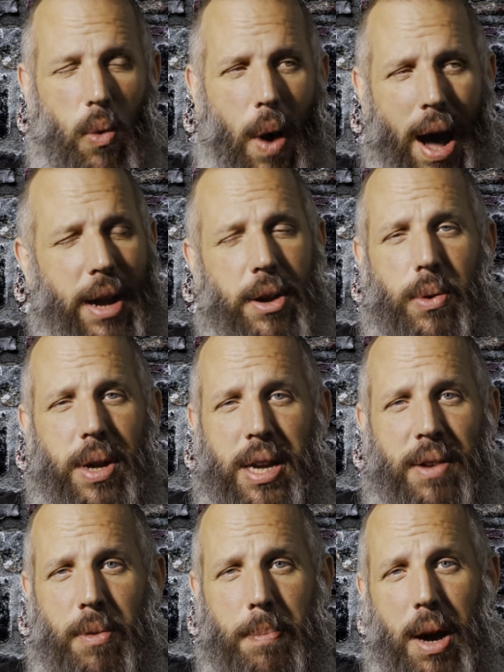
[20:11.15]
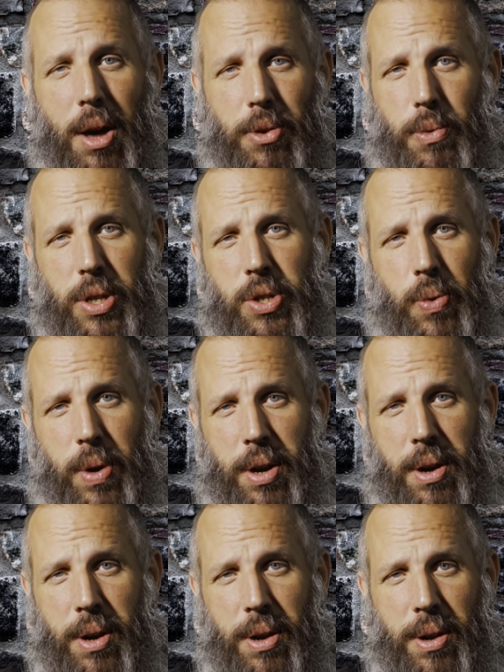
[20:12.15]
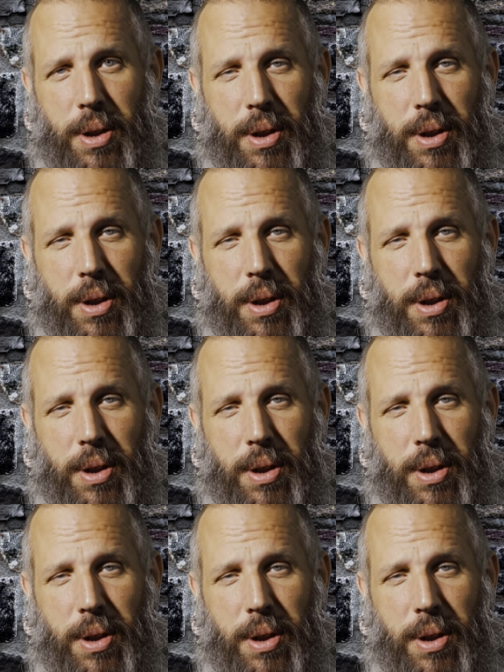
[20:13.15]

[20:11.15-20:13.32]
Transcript: Why do we even bother with Twitter?